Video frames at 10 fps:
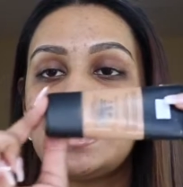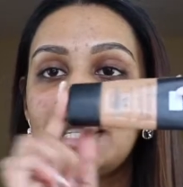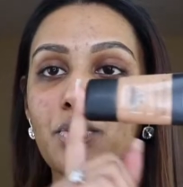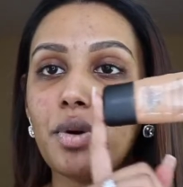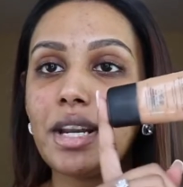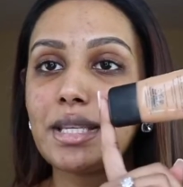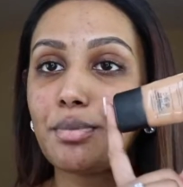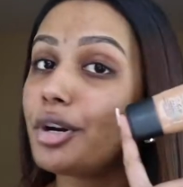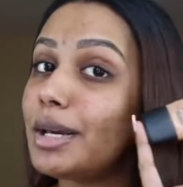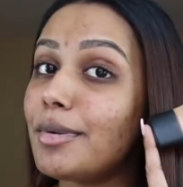this one is
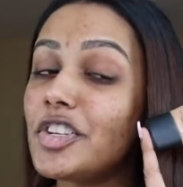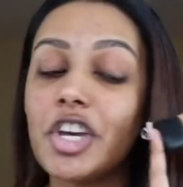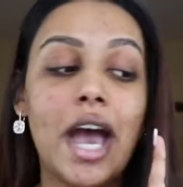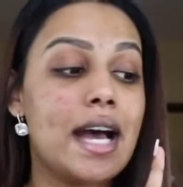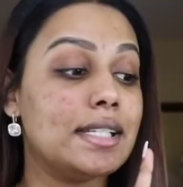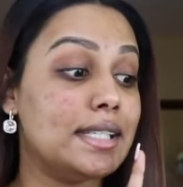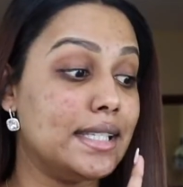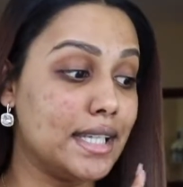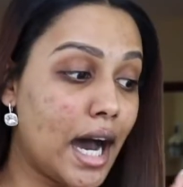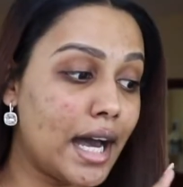pretty much
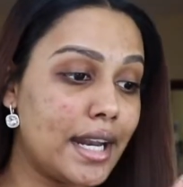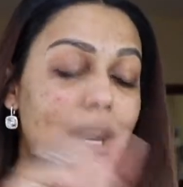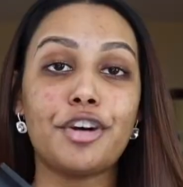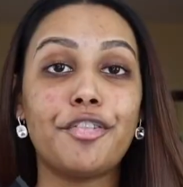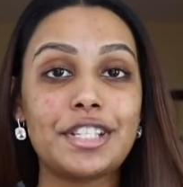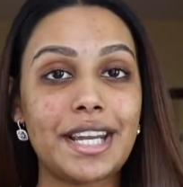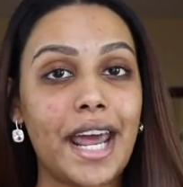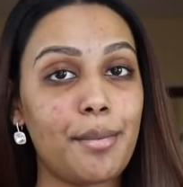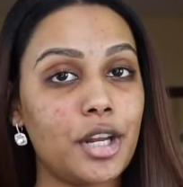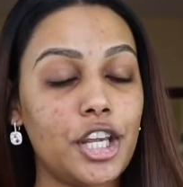done. So for
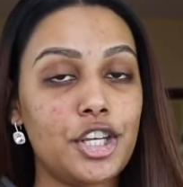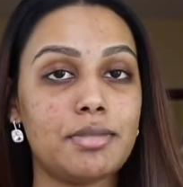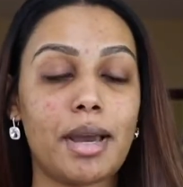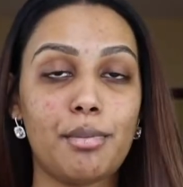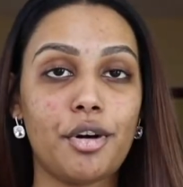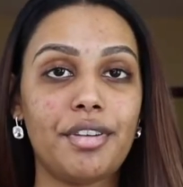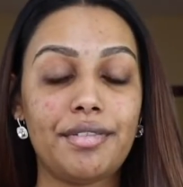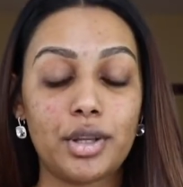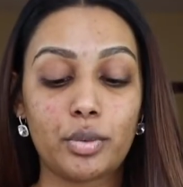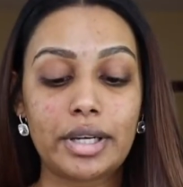today, I'm going to use my
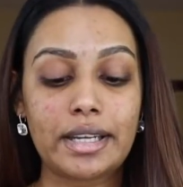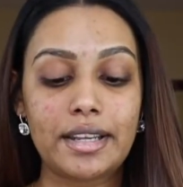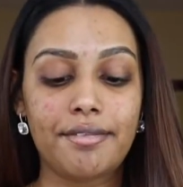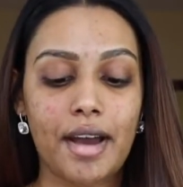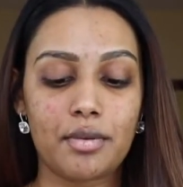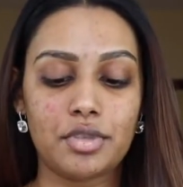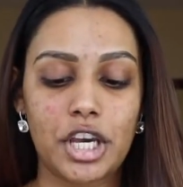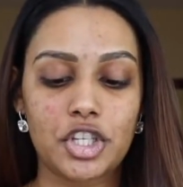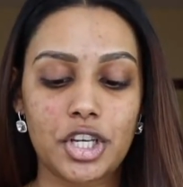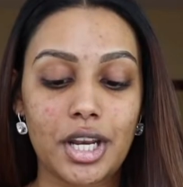Morphe Fluidity
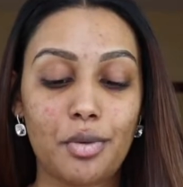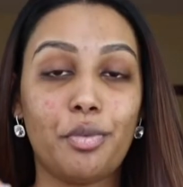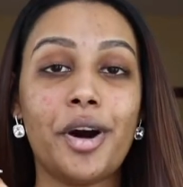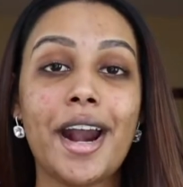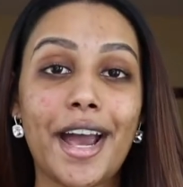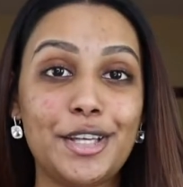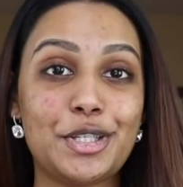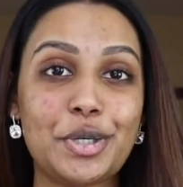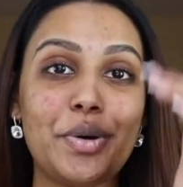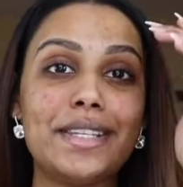Foundation. And what I
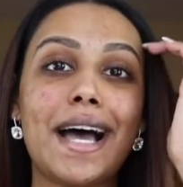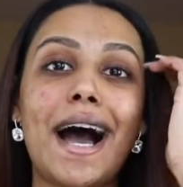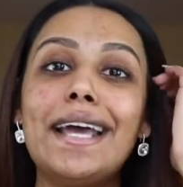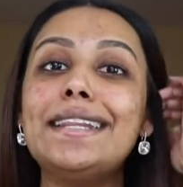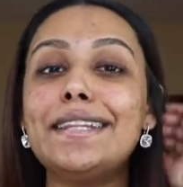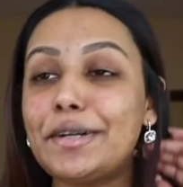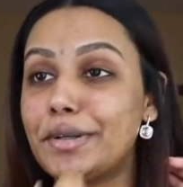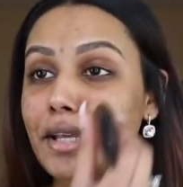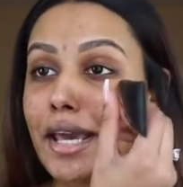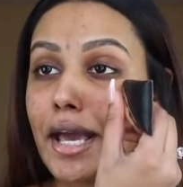do is I
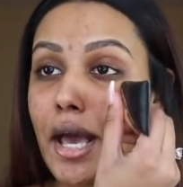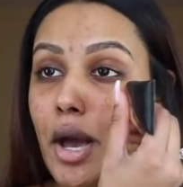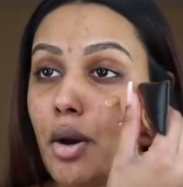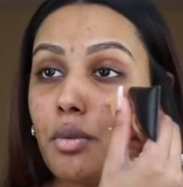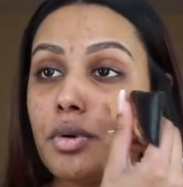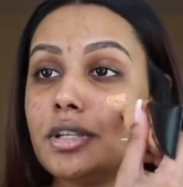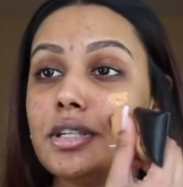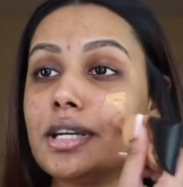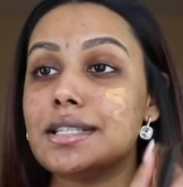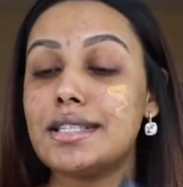literally would
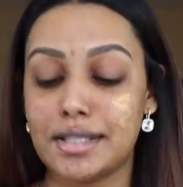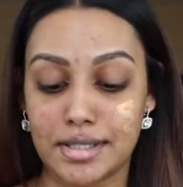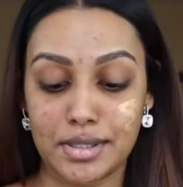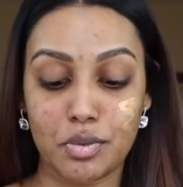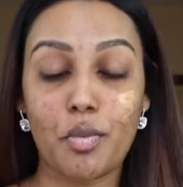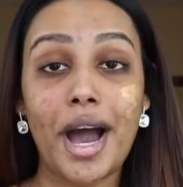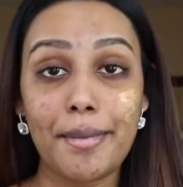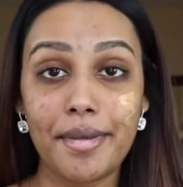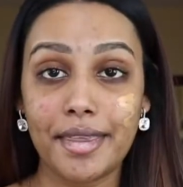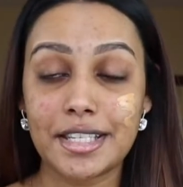just
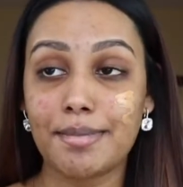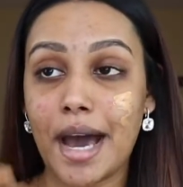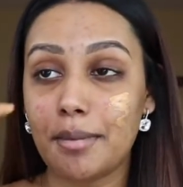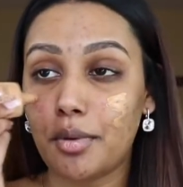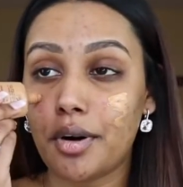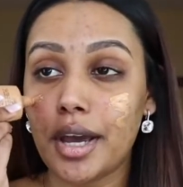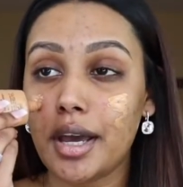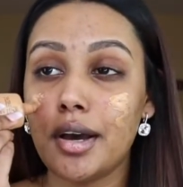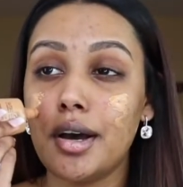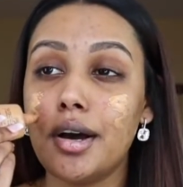swipe this bad boy